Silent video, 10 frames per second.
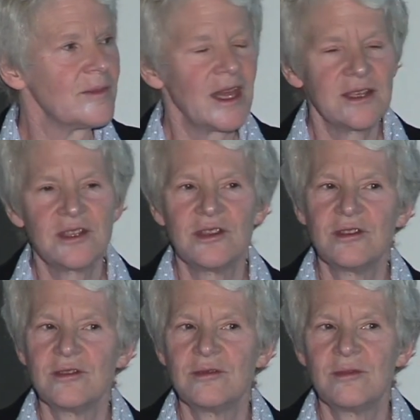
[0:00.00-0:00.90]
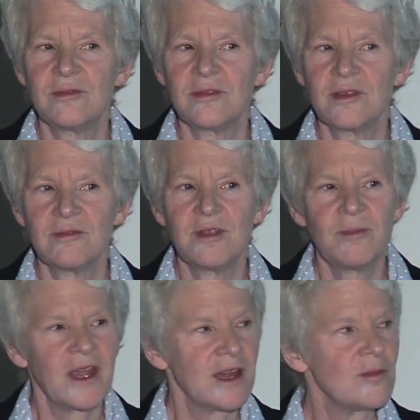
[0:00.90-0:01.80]
and to
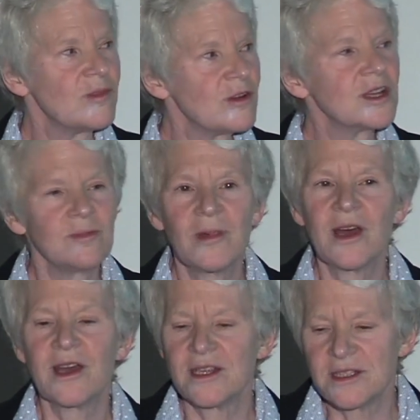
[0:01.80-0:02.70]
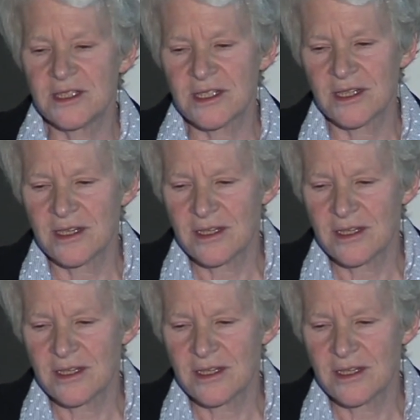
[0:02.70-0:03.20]
repair broken bonds,